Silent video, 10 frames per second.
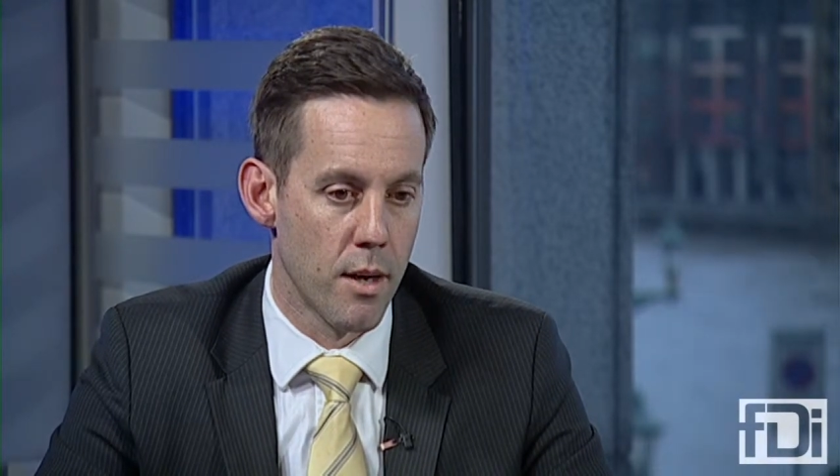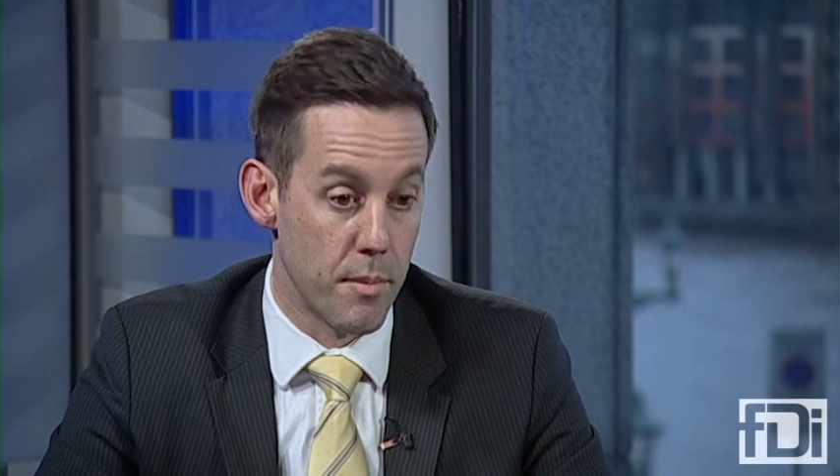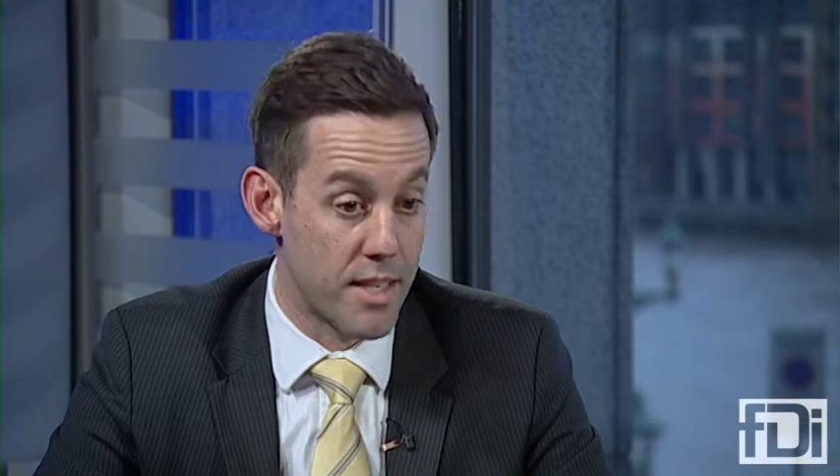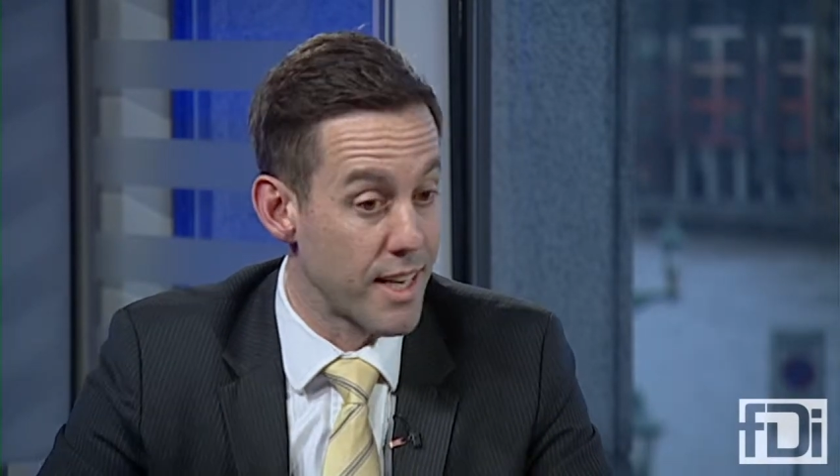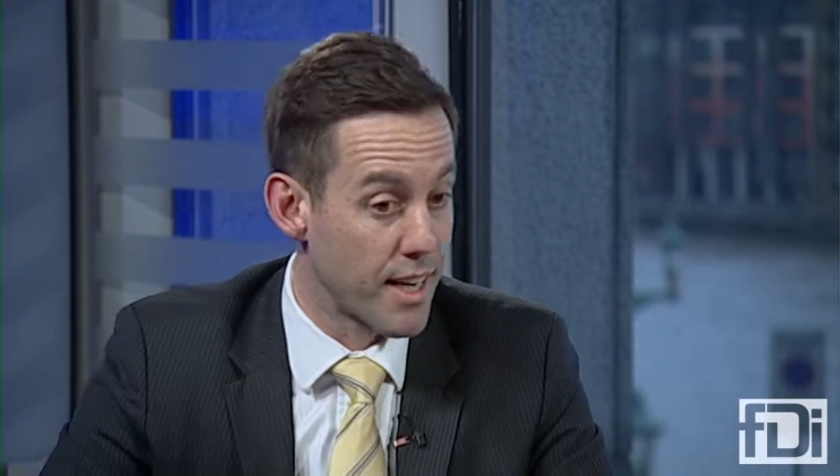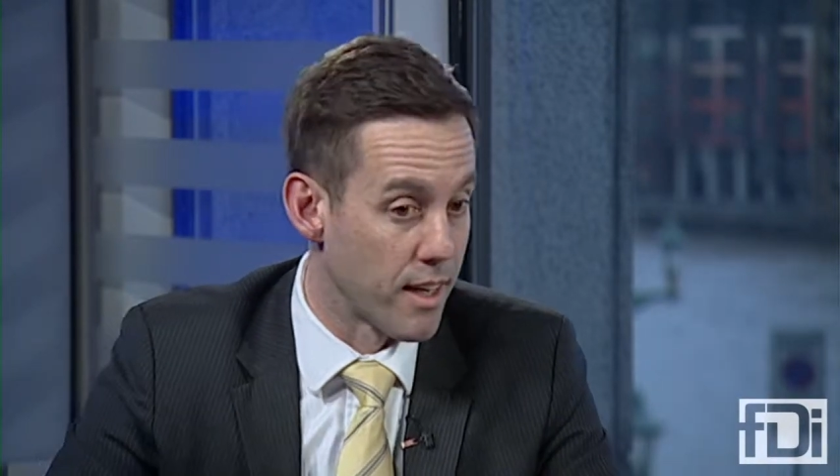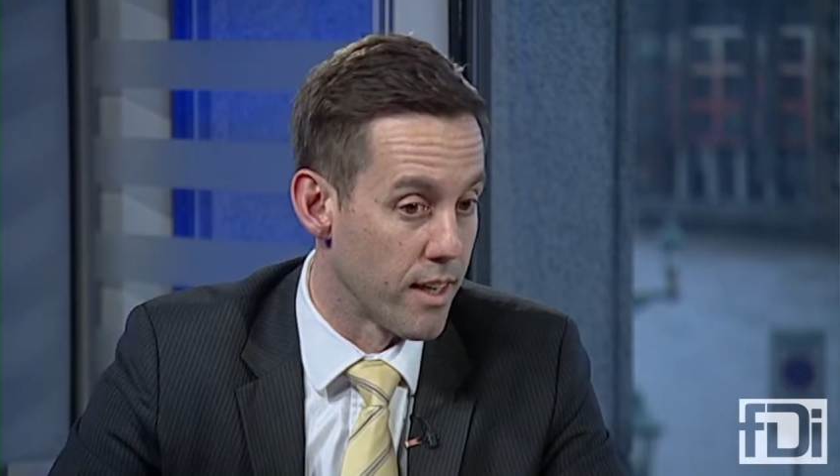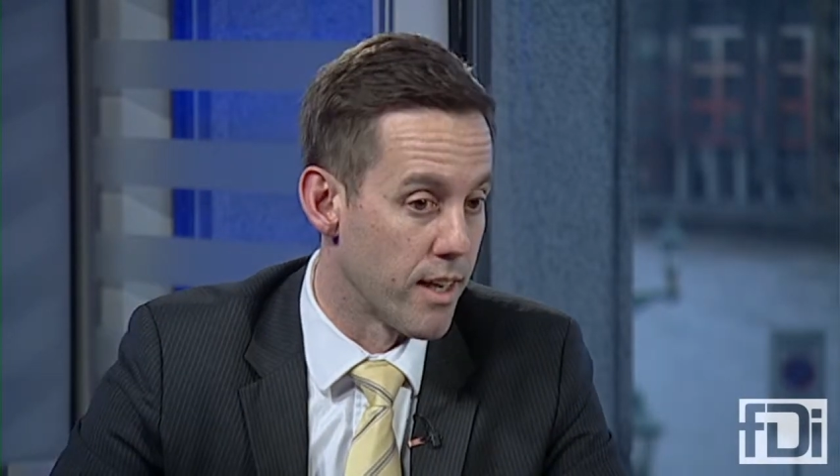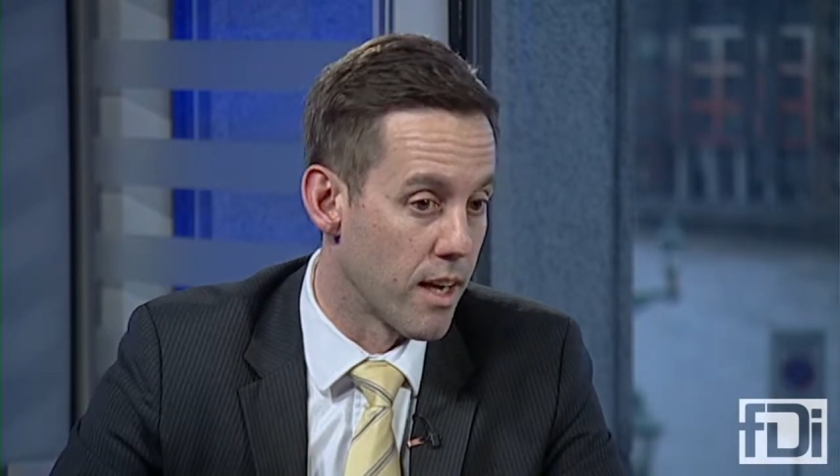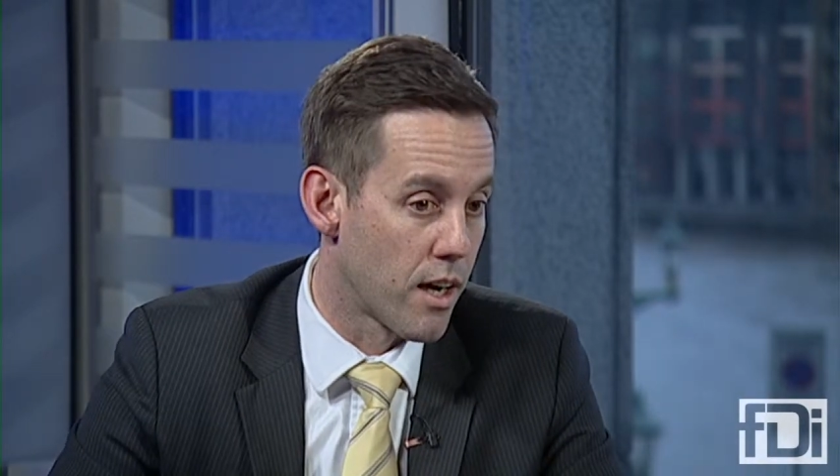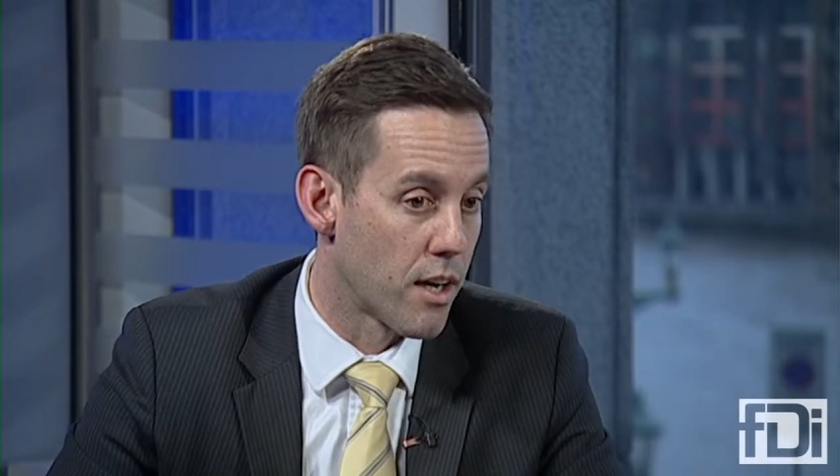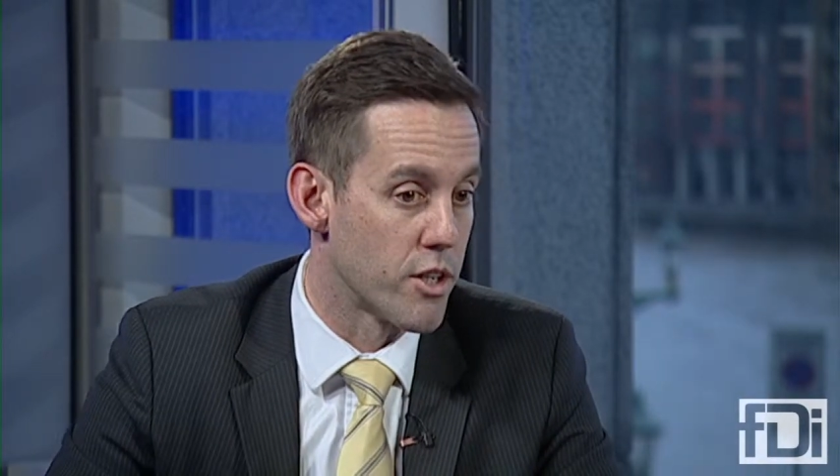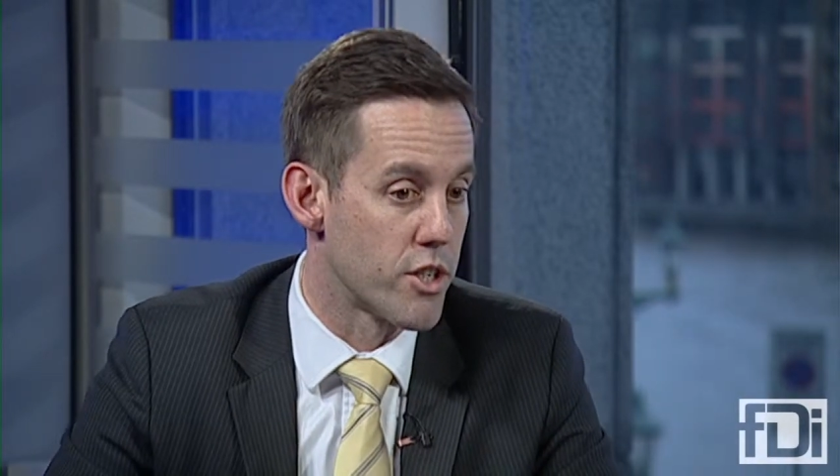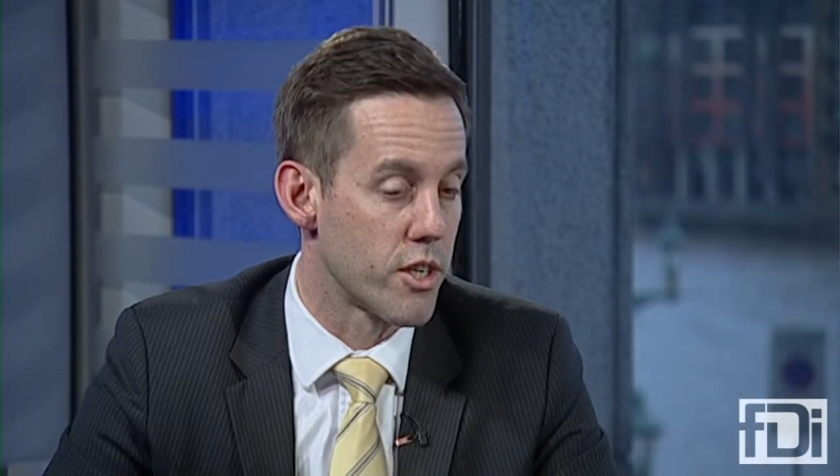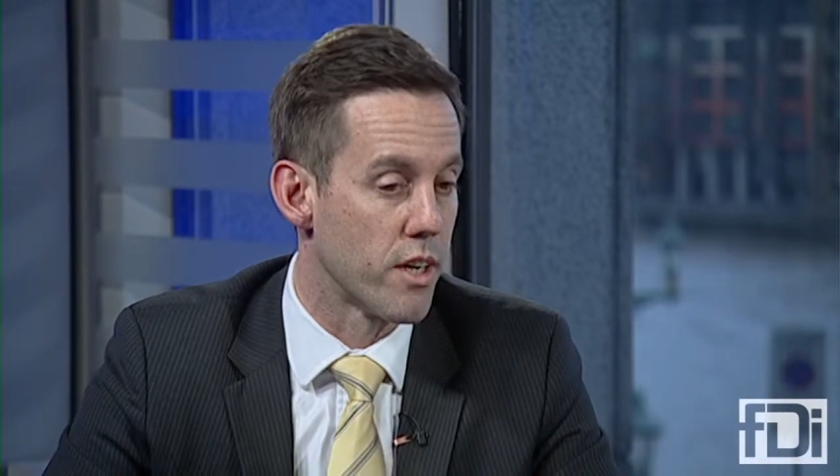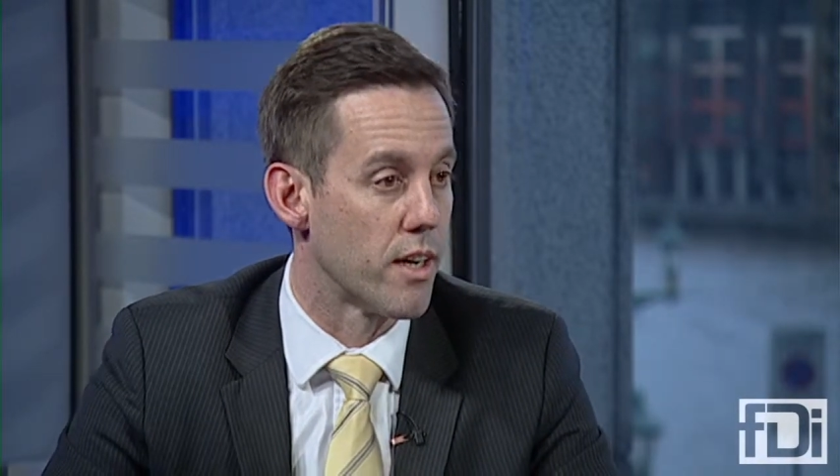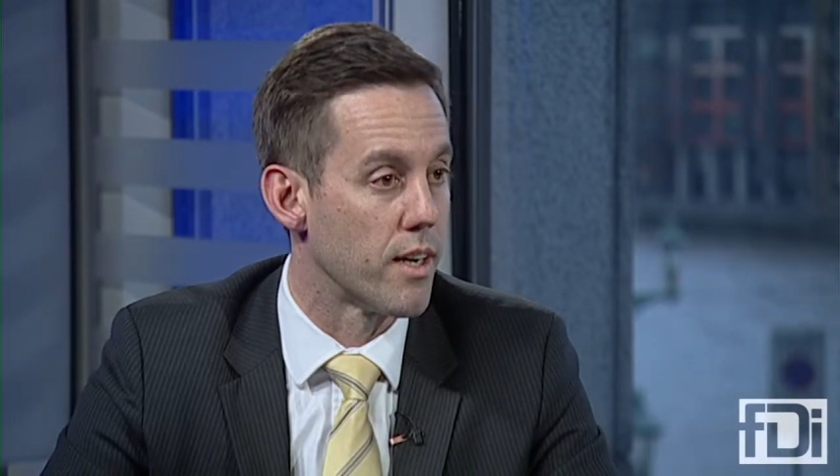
particularly large